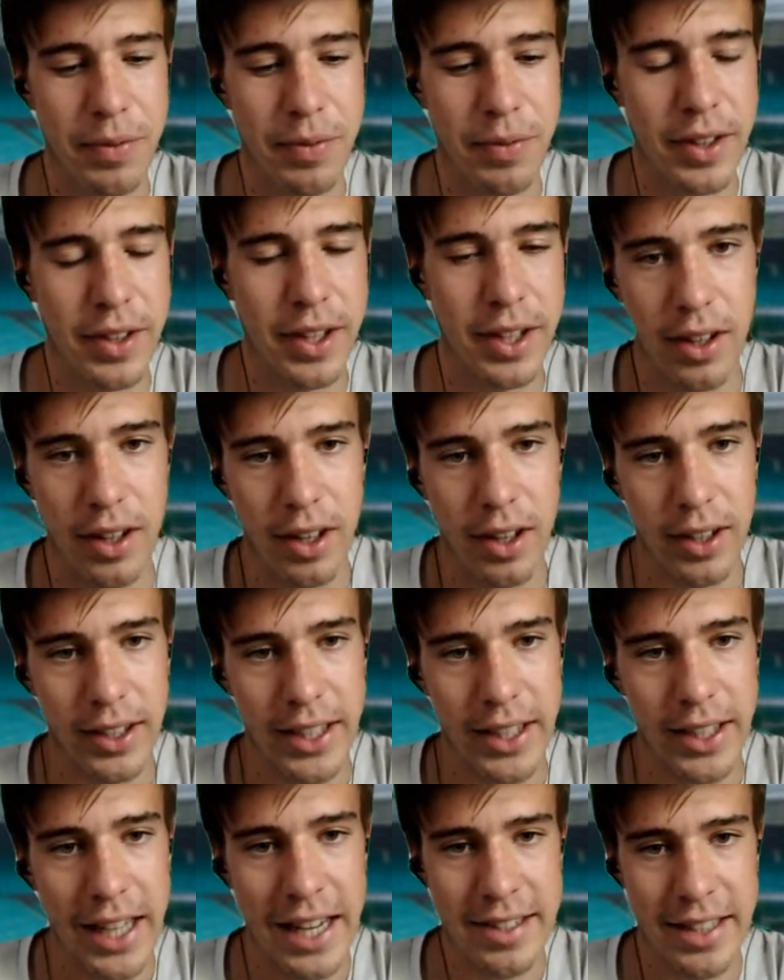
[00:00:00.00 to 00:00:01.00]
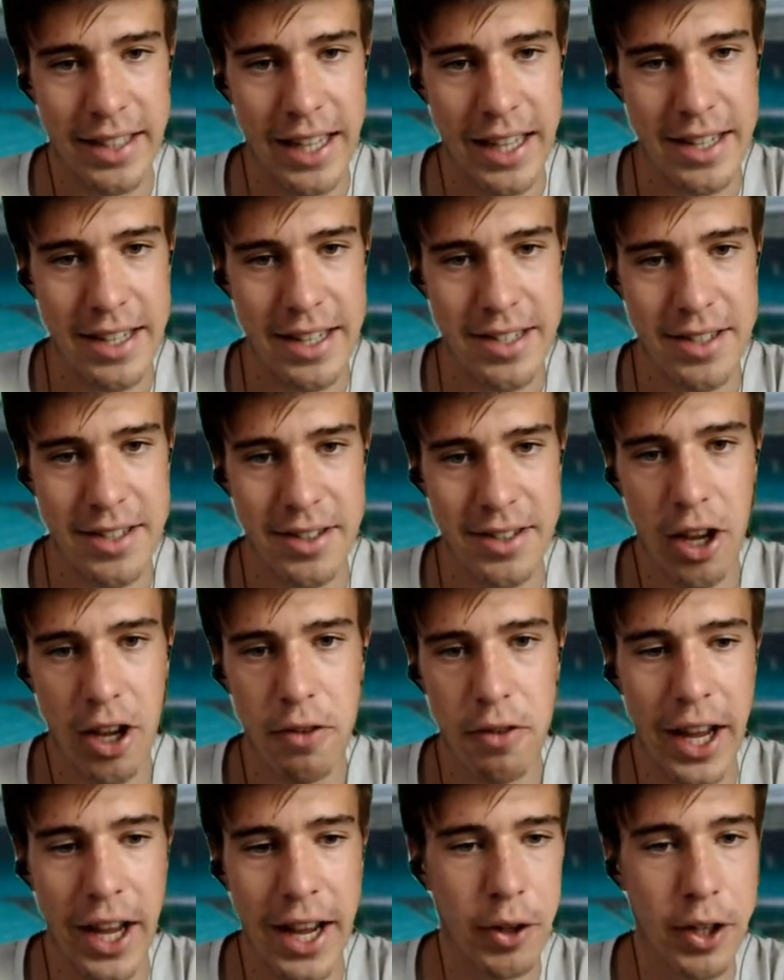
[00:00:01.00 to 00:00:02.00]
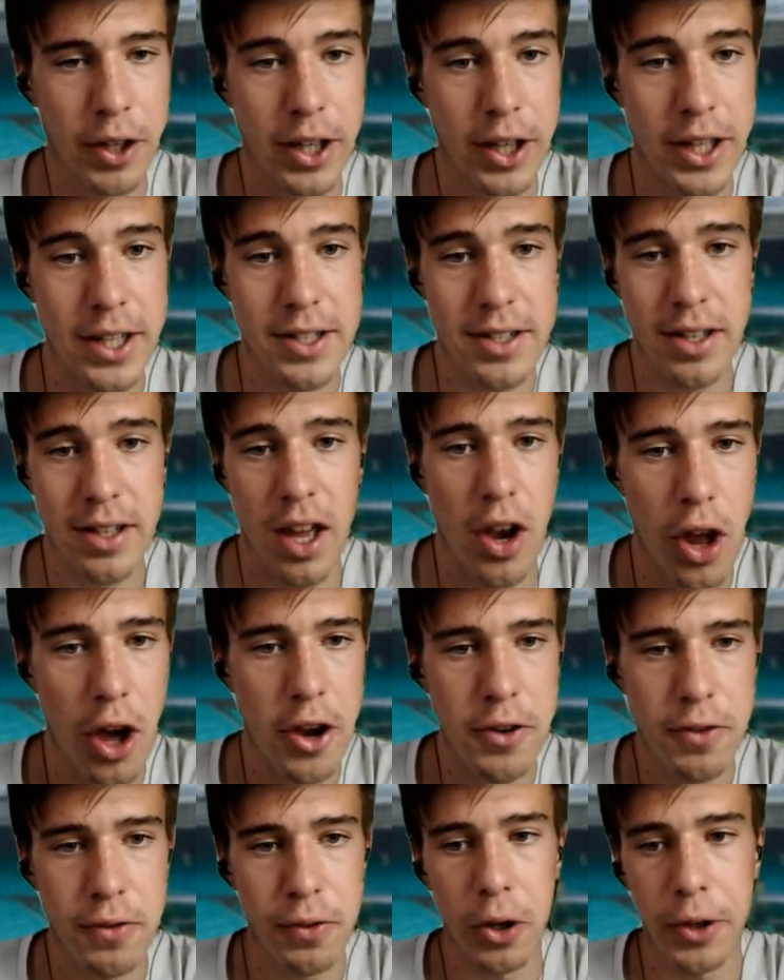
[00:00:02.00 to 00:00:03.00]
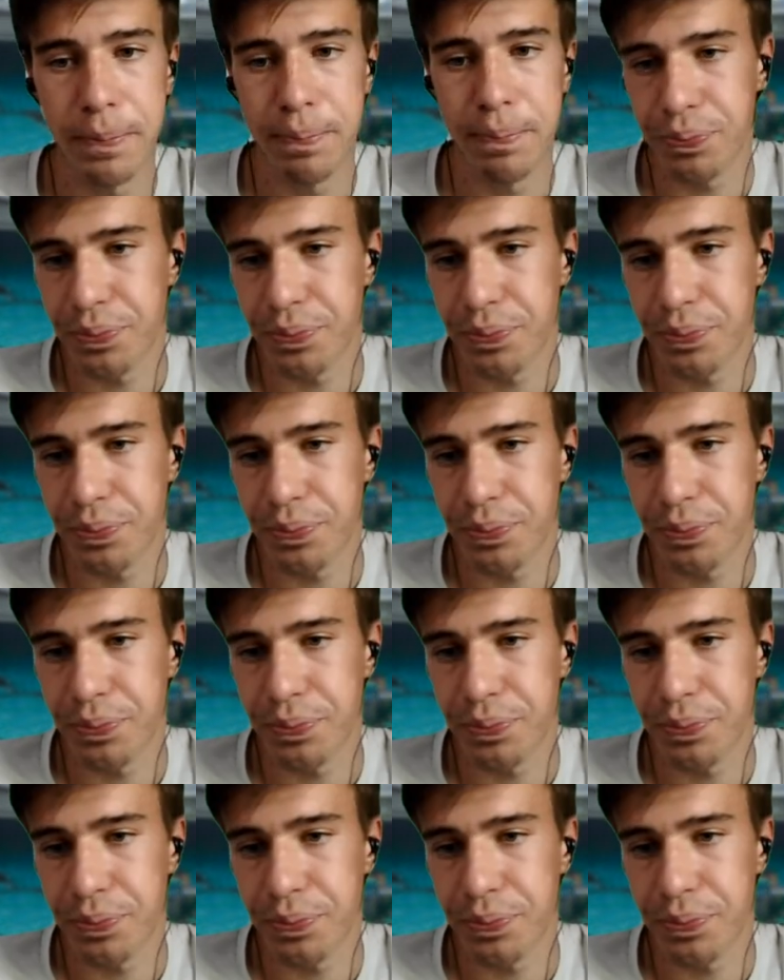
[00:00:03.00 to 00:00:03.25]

Gasquet's known for that as well. He's known for